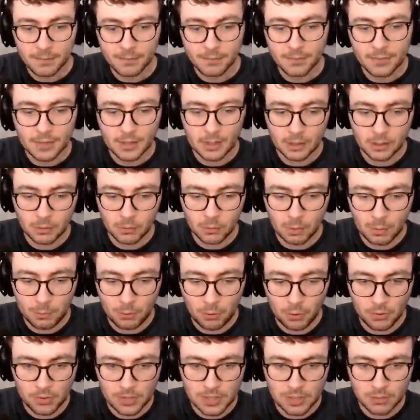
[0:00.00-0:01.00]
and we'll
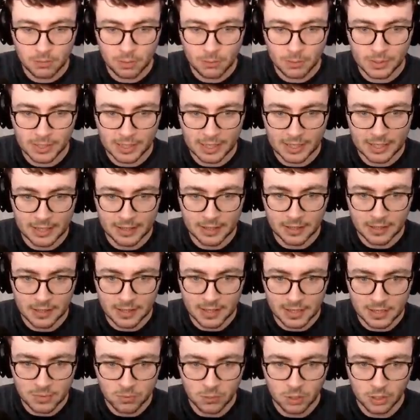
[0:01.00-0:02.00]
pause it when we get into
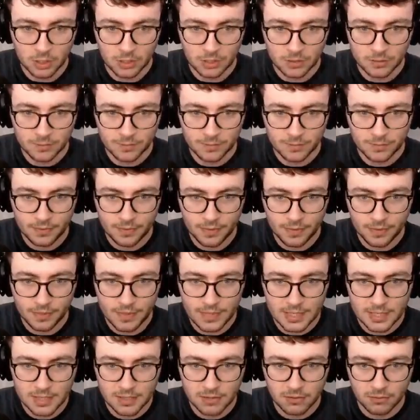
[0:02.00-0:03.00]
this one,
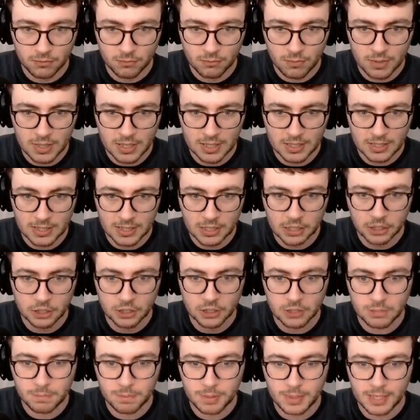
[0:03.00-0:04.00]
this really
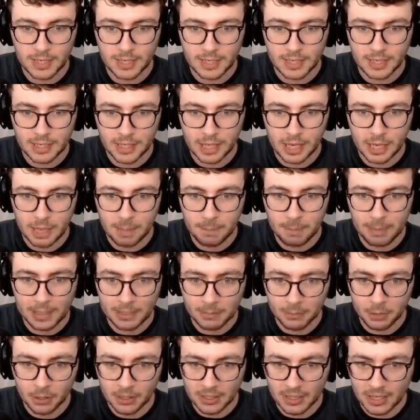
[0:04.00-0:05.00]
could be a big
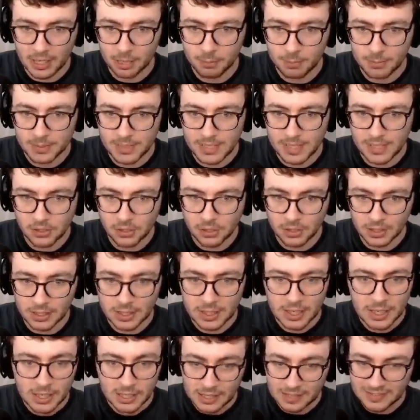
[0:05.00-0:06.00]
money hill potentially.
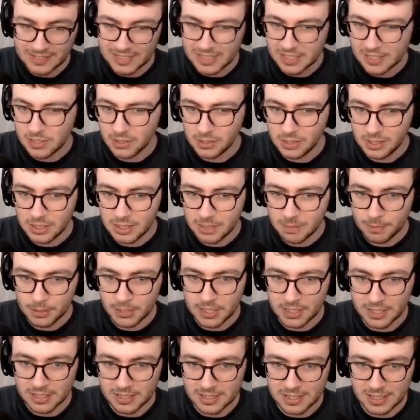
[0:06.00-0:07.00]
You have these two little spots you
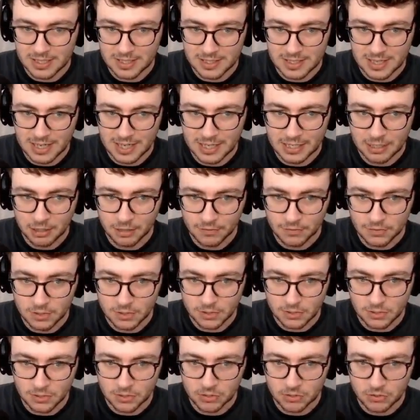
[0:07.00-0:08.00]
can sit inside of
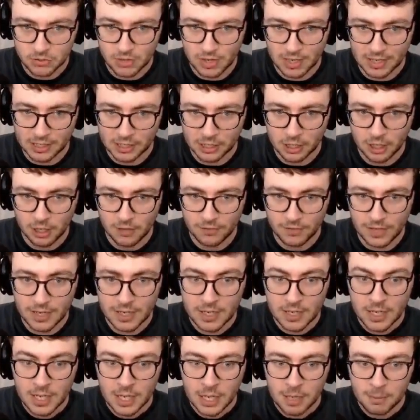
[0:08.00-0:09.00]
just to try and cover,
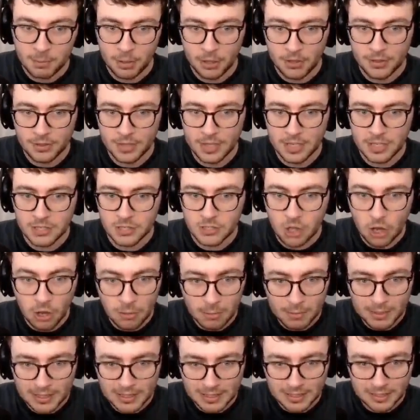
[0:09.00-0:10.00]
but there's not
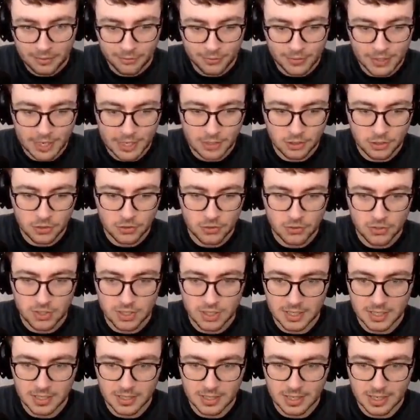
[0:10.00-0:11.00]
many different
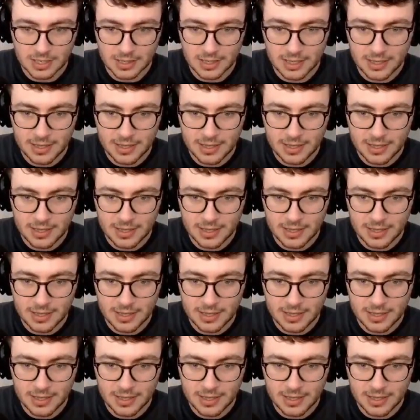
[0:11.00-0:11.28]
entrances, and this